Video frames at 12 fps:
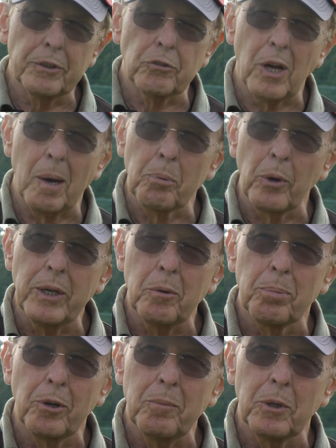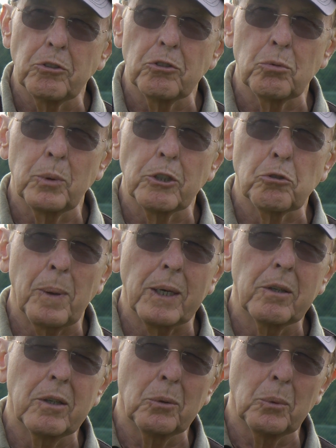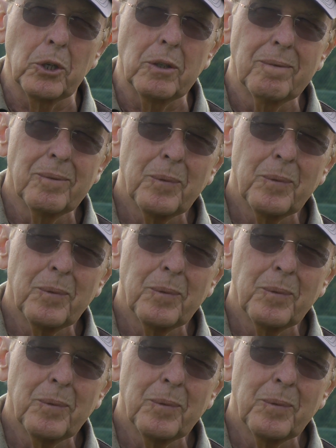It's operated pretty much as we expected it would.